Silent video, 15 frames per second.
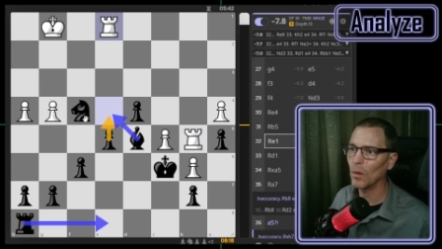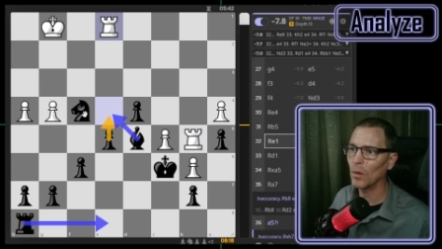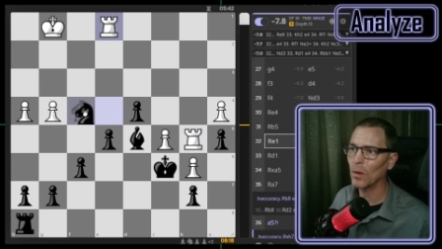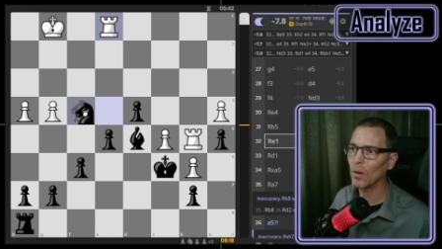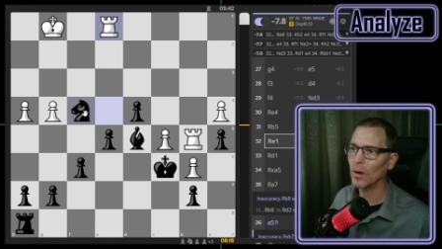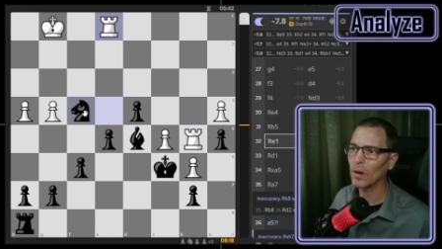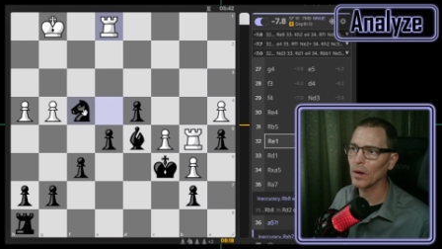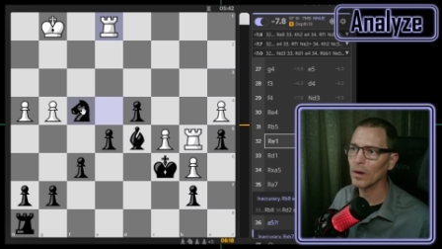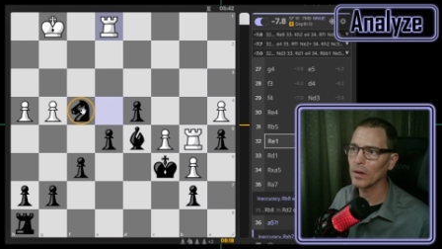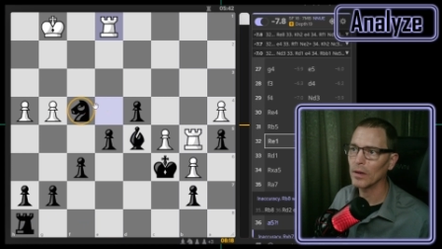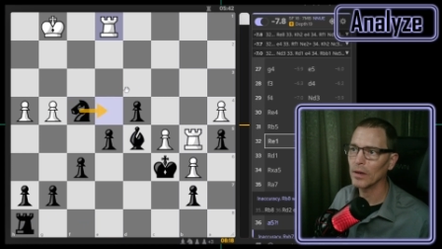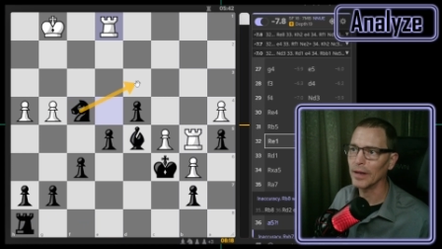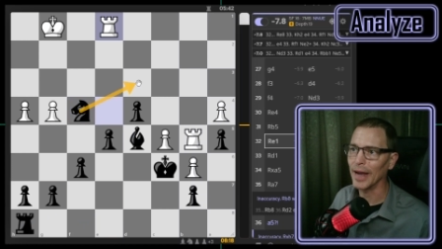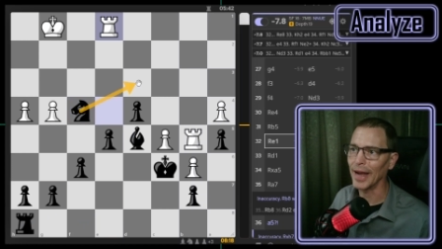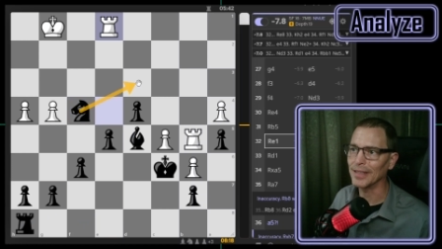or
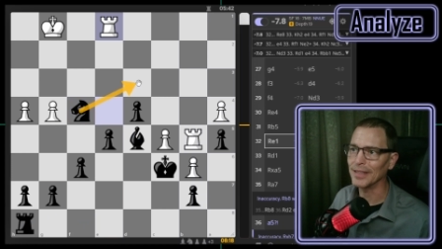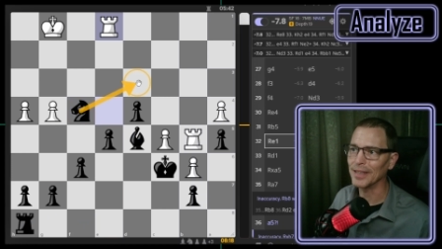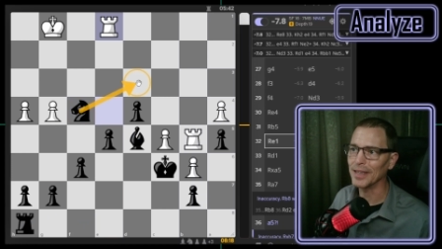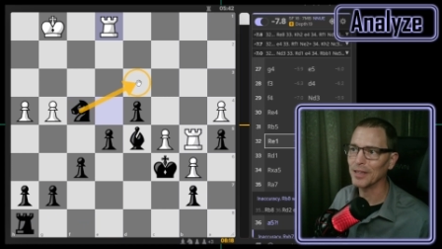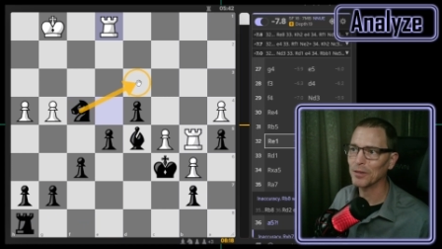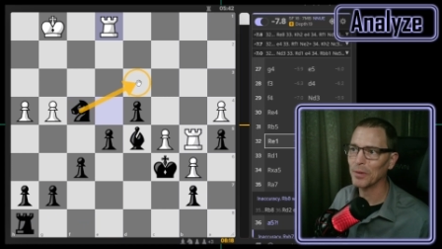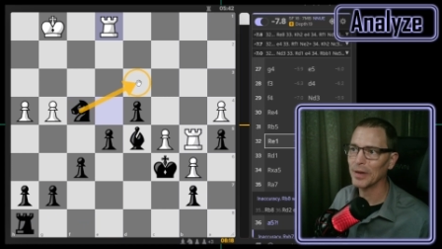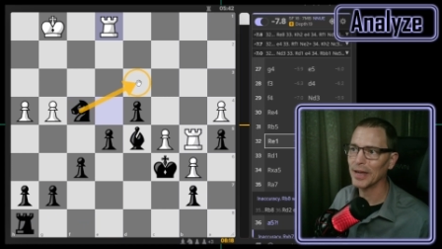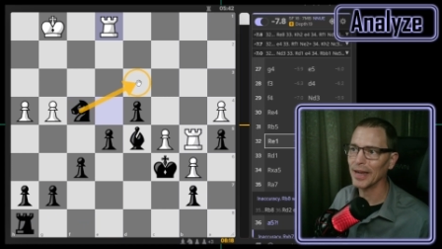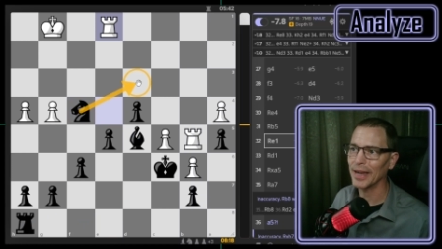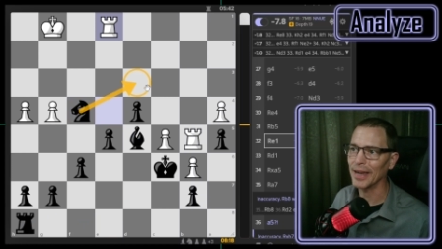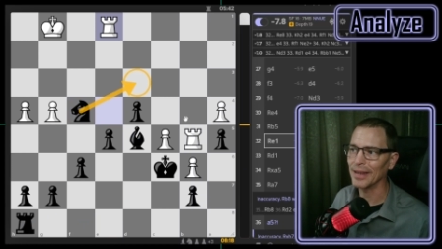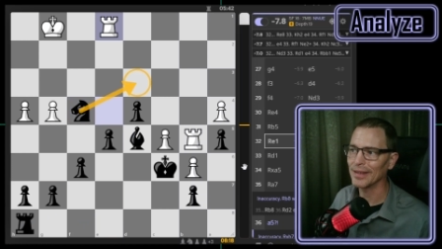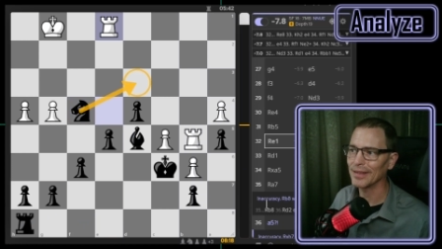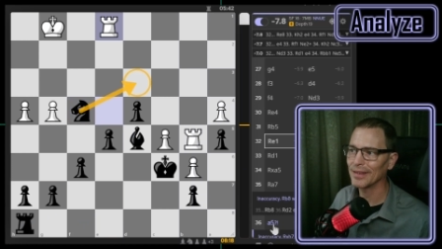knight to d3
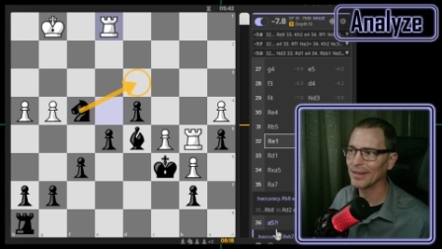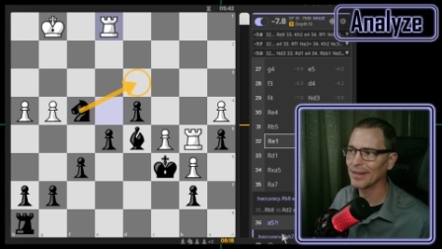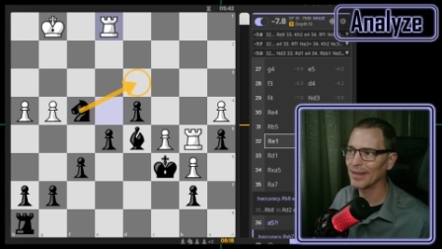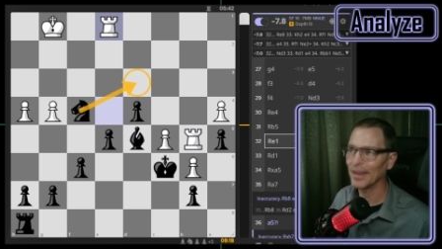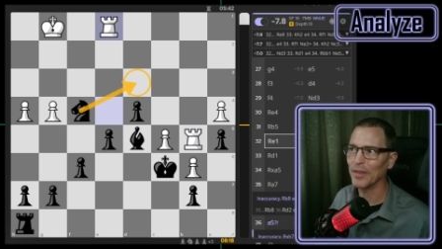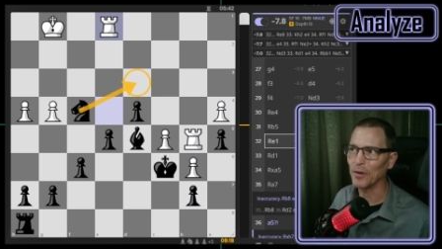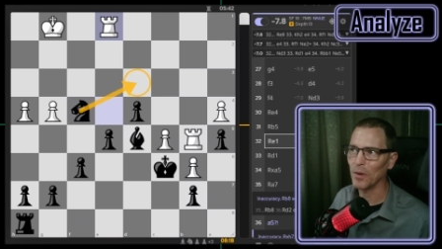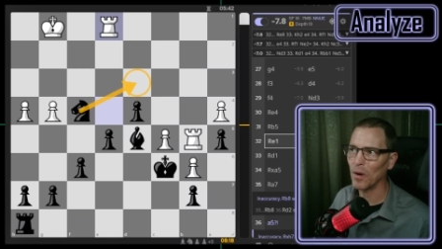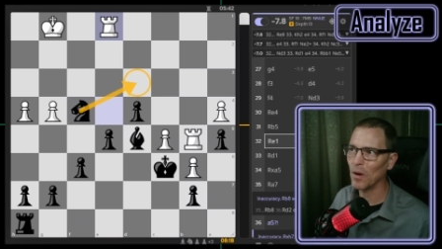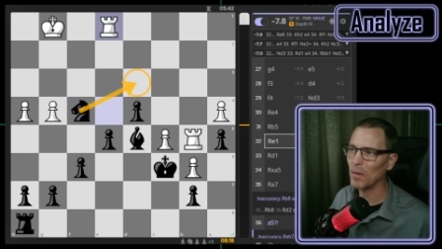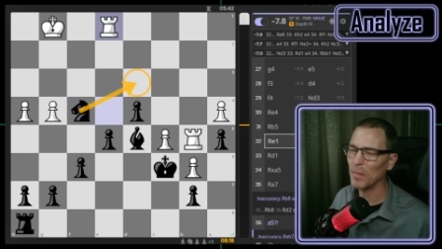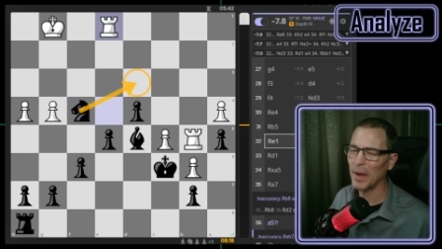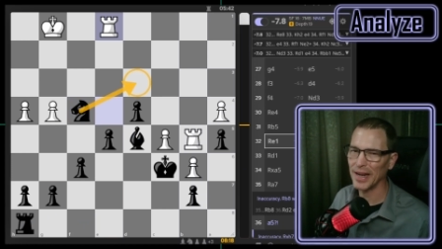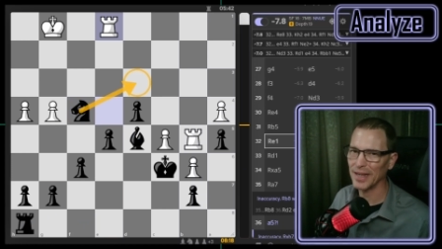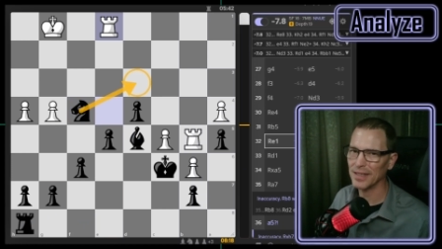again and they're
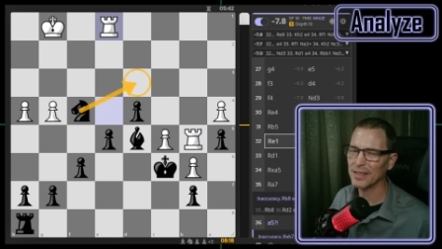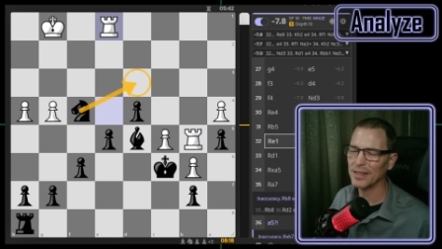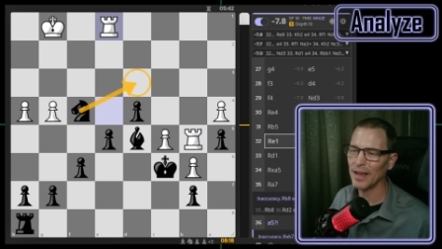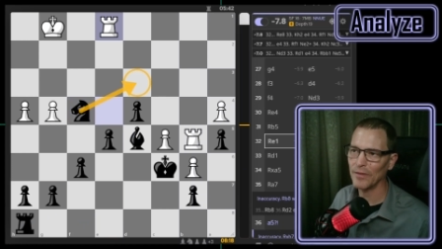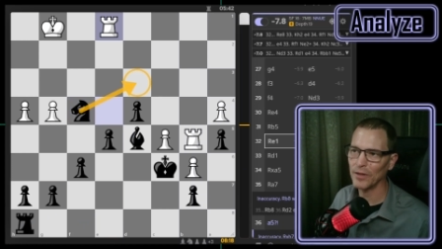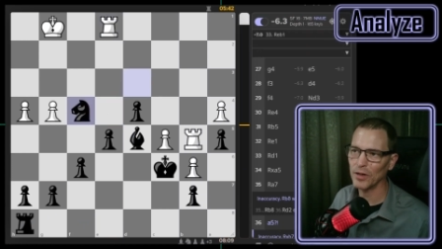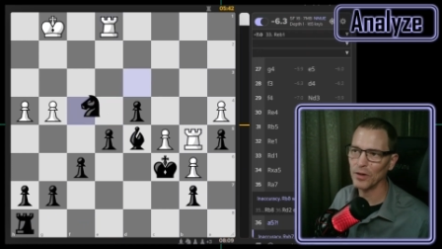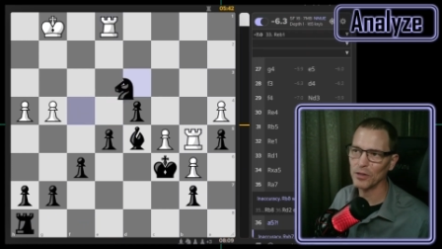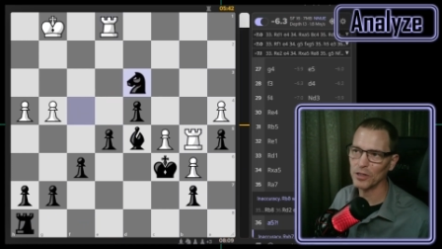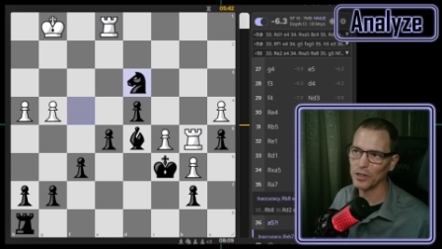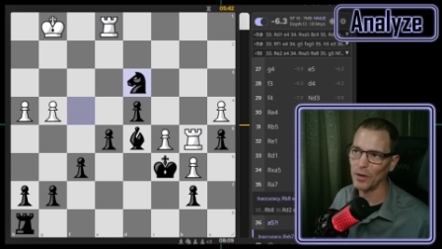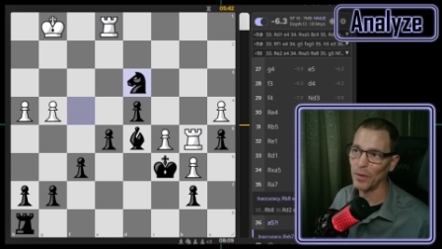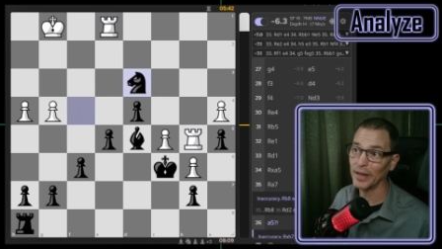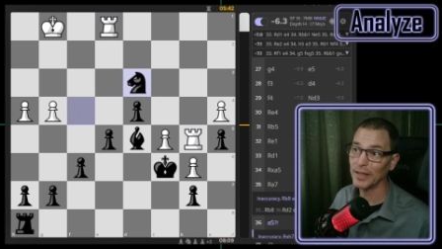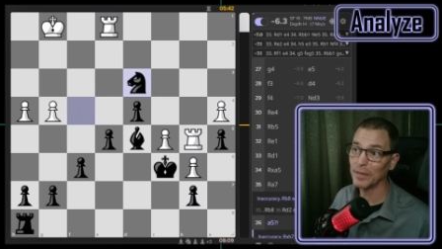all minus seven or
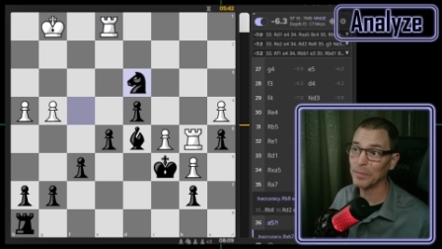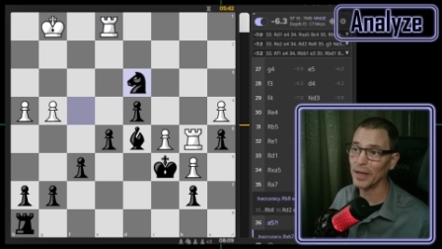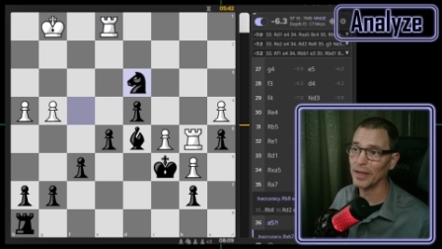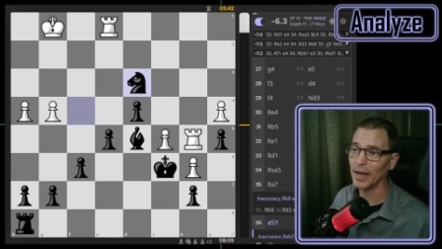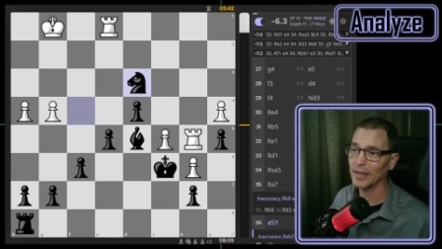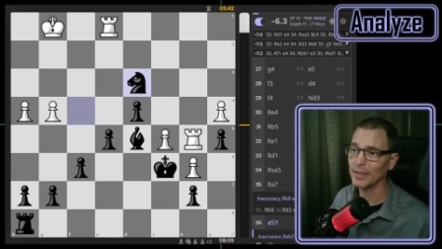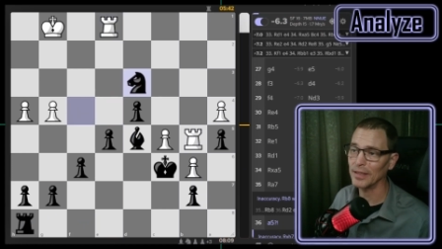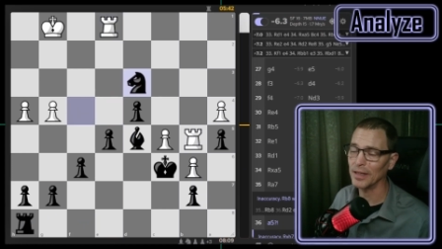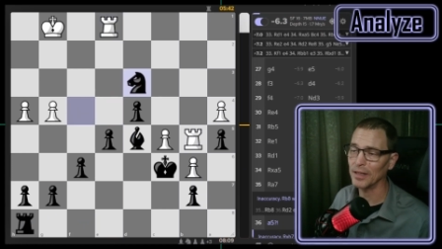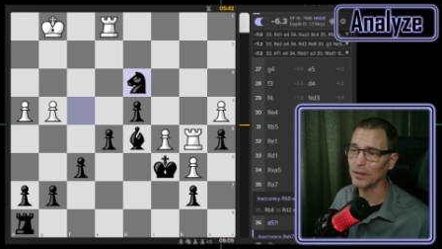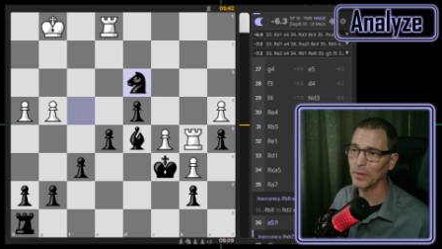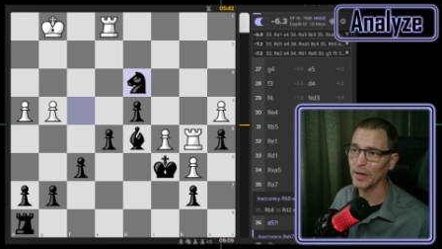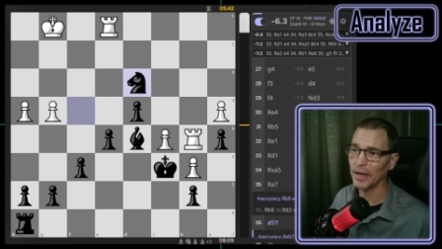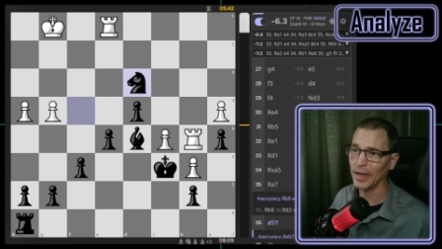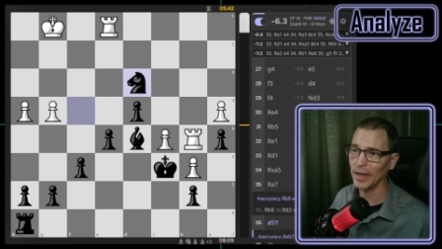so. I did play knight to
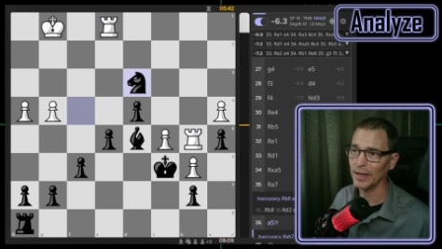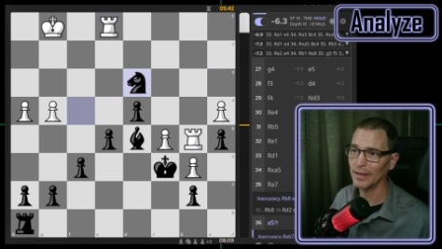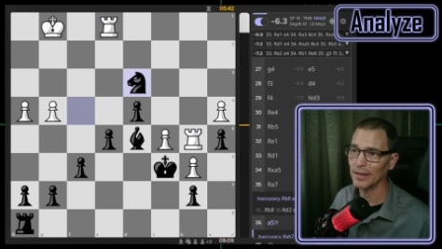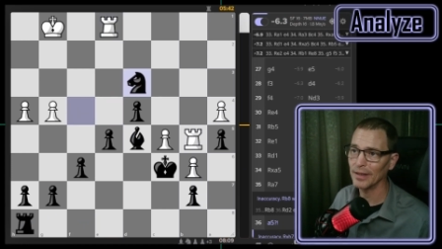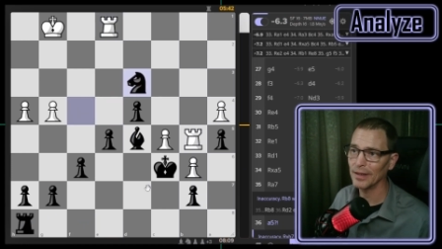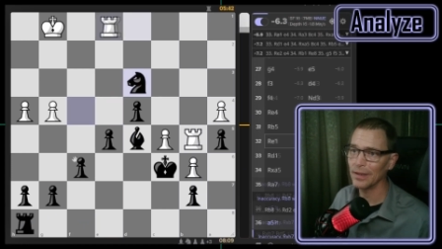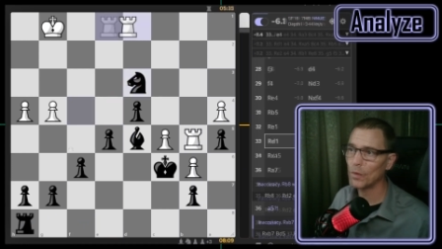d3 again.